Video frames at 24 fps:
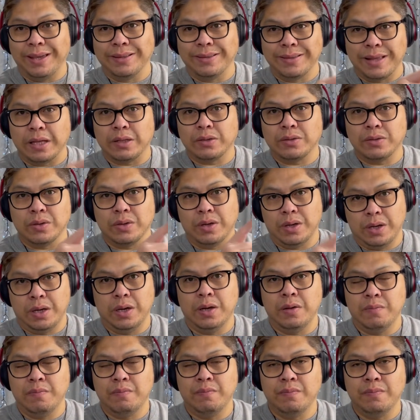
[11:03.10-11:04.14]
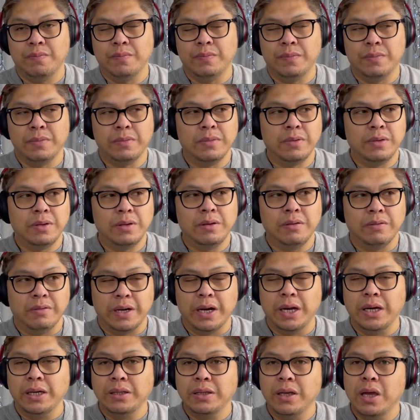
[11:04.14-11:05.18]
that to her,
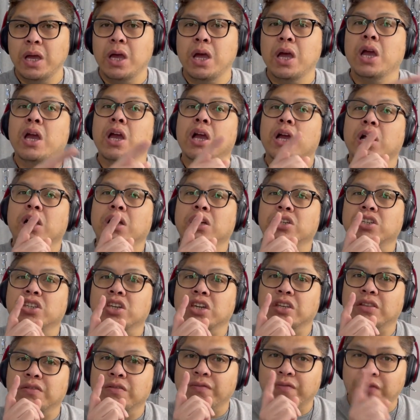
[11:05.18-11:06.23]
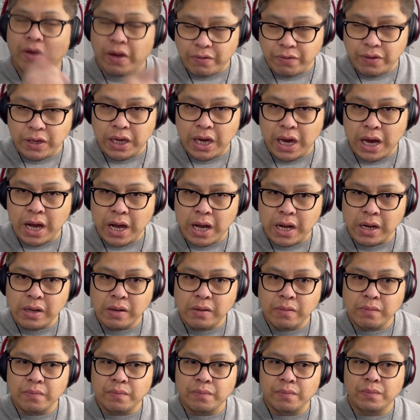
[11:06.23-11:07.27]
right? She's very young.